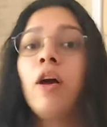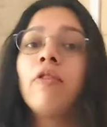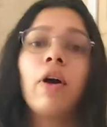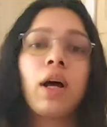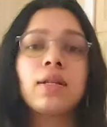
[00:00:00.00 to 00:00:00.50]

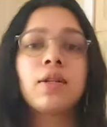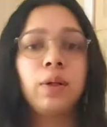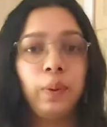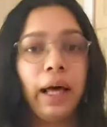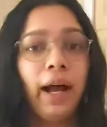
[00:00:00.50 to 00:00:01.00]
for us to
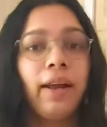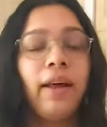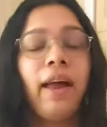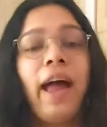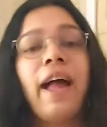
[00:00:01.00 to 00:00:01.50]
do that.
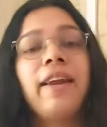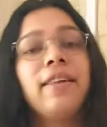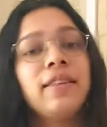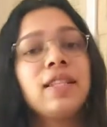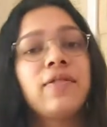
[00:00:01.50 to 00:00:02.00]
And
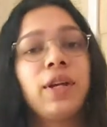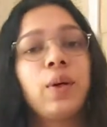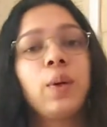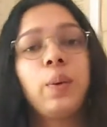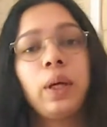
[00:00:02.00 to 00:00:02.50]
in this
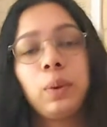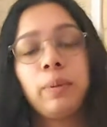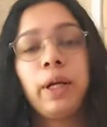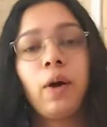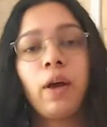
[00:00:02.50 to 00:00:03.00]
video, we will
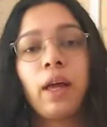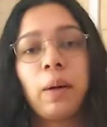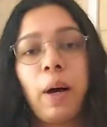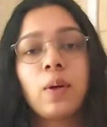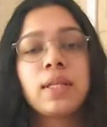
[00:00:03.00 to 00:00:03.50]
be talking
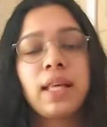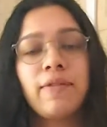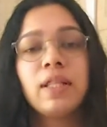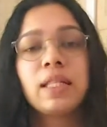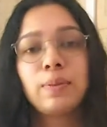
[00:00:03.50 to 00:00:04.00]
about
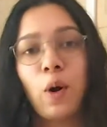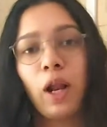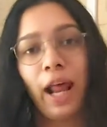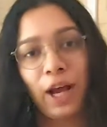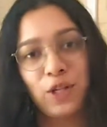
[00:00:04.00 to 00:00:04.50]
7
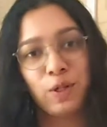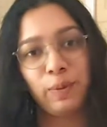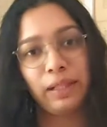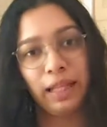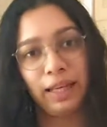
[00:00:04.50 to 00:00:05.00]
small
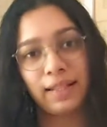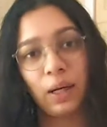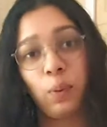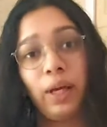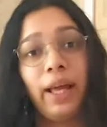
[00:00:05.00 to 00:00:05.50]
actionable things
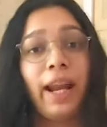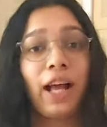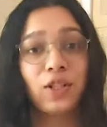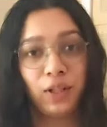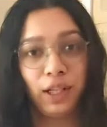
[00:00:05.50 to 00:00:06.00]
that we can
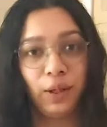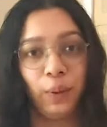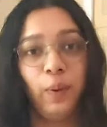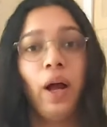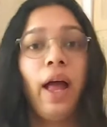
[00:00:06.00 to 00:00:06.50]
actually
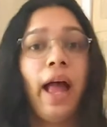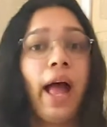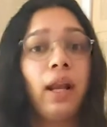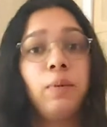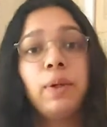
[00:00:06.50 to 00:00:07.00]
do
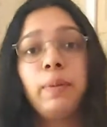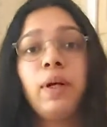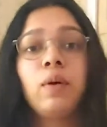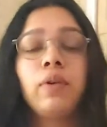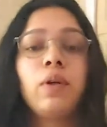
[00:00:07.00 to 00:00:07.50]
and
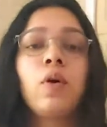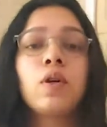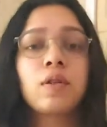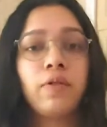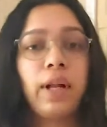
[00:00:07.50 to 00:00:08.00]
implement over a
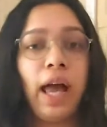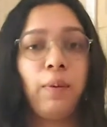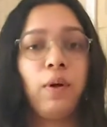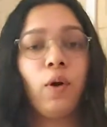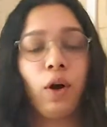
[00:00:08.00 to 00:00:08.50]
course of
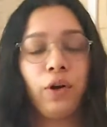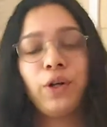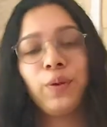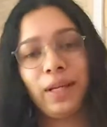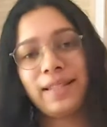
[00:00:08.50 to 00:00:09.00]
time in order
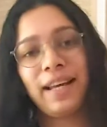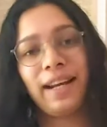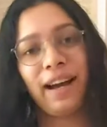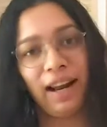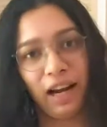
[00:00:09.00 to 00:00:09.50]
to
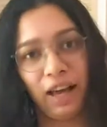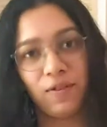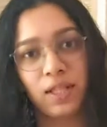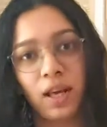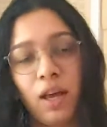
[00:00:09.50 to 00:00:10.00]
reset our
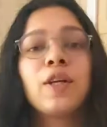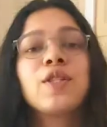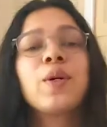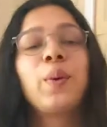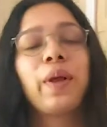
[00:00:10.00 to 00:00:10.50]
lives.
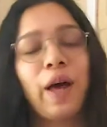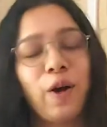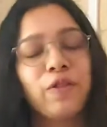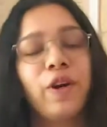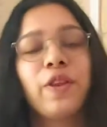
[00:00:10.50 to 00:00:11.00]
So
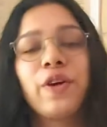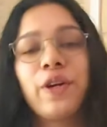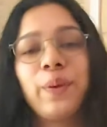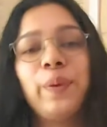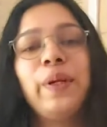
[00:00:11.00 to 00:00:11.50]
without further
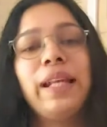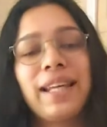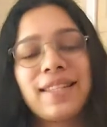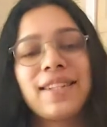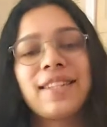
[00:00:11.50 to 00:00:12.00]
ado,
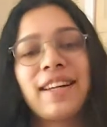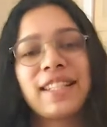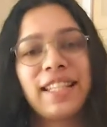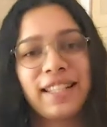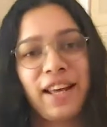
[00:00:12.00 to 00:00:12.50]
let's
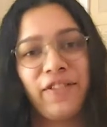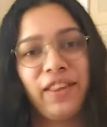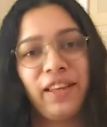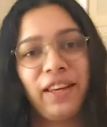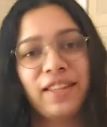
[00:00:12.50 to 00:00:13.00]
discuss these
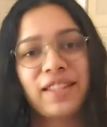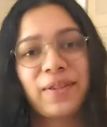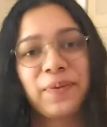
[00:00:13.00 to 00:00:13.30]
7 things.